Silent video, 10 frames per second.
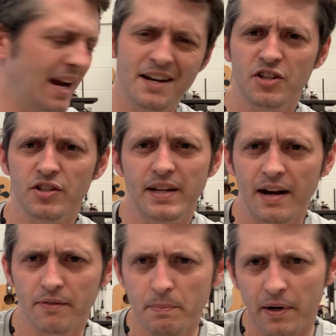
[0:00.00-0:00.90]
And just
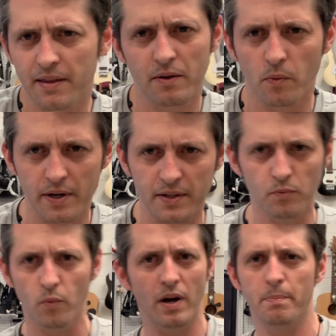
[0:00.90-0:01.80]
everybody that wanted
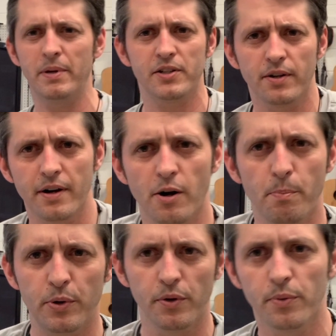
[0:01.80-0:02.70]
a picture at our
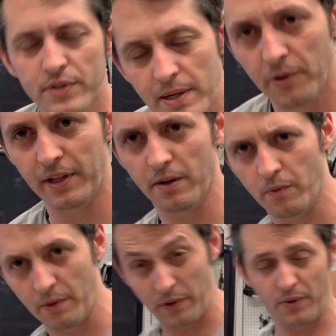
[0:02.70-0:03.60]
booth was able to get
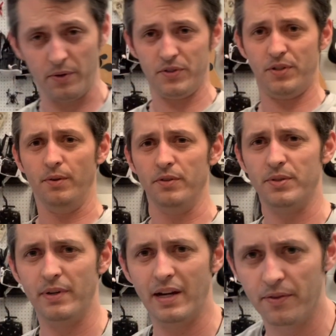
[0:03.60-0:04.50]
one with those too. So
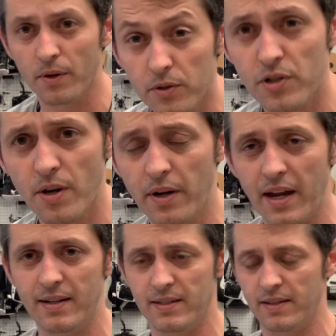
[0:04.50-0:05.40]
we had those
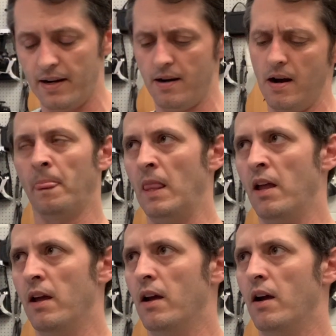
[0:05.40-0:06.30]
showcased there.
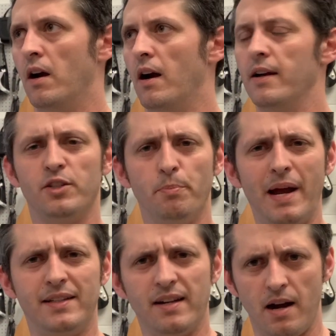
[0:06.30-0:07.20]
So
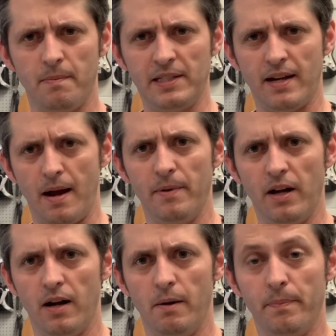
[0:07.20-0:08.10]
back to
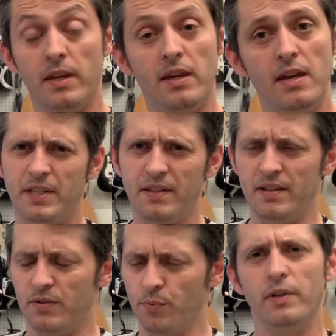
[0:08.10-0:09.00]
Amitabh. He did
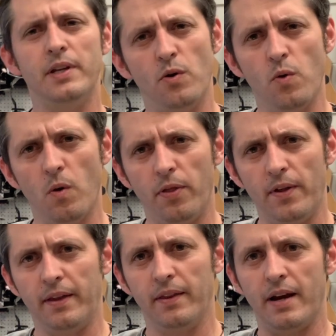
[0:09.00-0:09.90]
this really cool
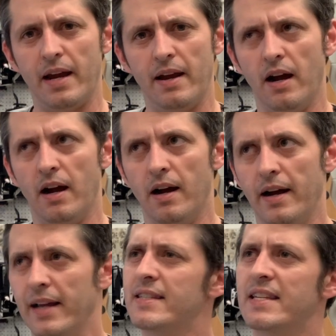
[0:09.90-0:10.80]
thing that I
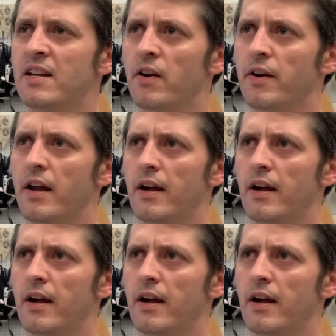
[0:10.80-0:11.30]
had seen on